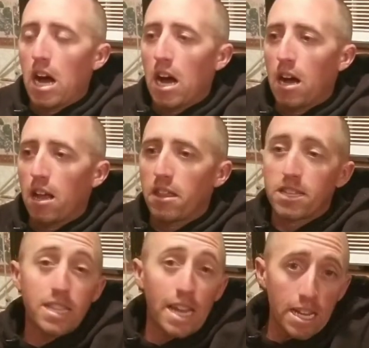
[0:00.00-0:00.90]
Uh,
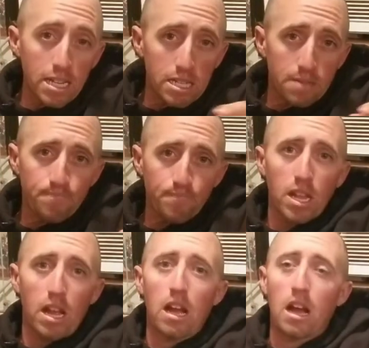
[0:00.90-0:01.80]
the sinks,
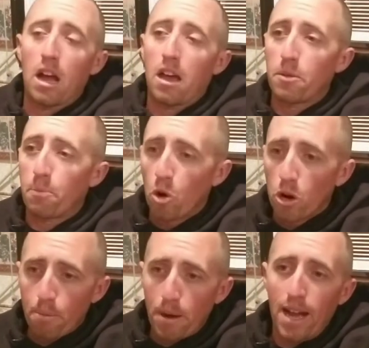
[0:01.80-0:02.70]
uh, the
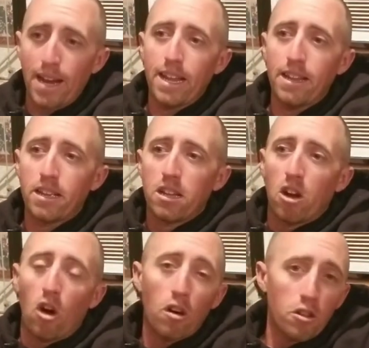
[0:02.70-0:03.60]
porta potty,
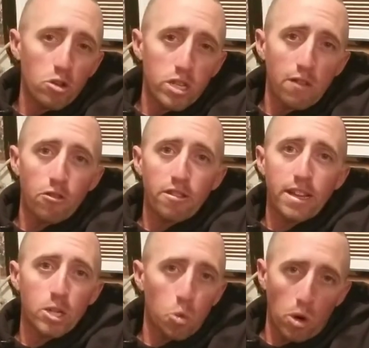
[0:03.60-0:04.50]
all those
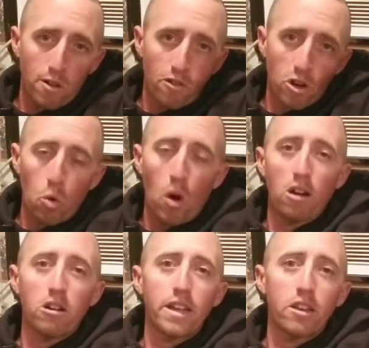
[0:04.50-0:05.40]
different things were
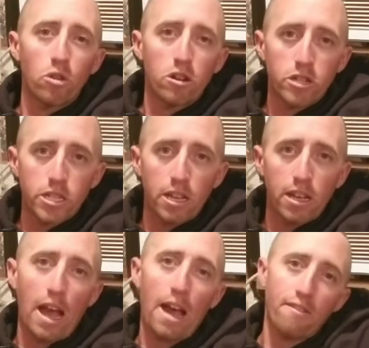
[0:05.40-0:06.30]
required in order
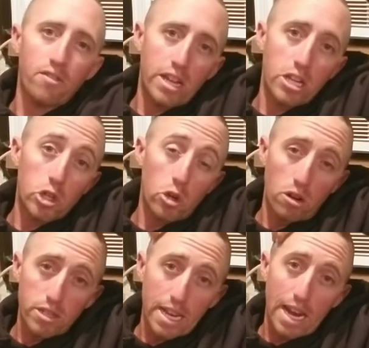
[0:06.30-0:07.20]
to have the
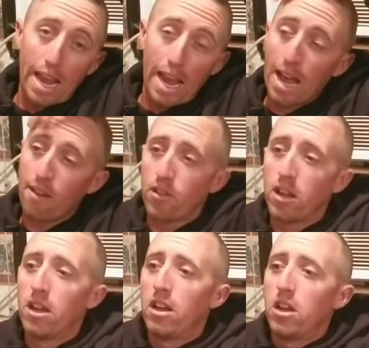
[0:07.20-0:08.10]
insurance that I have
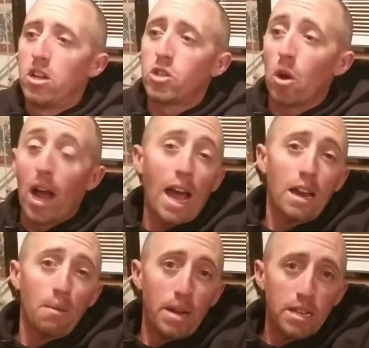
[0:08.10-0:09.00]
so I
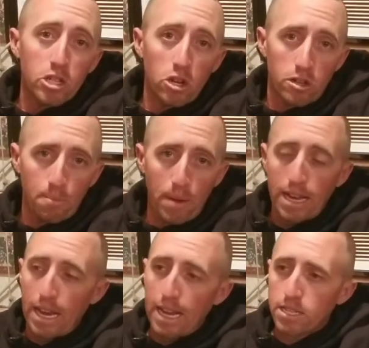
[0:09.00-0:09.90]
had to meet certain
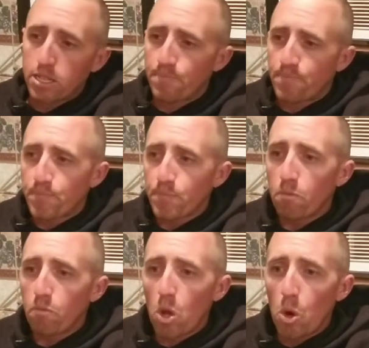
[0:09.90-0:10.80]
mandates,
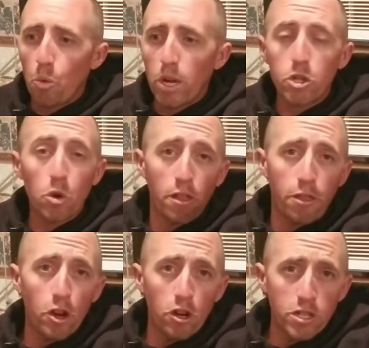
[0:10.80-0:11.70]
which on
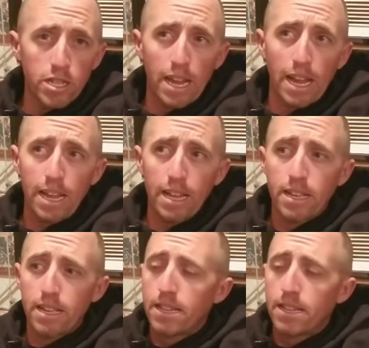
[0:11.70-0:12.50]
Thursday,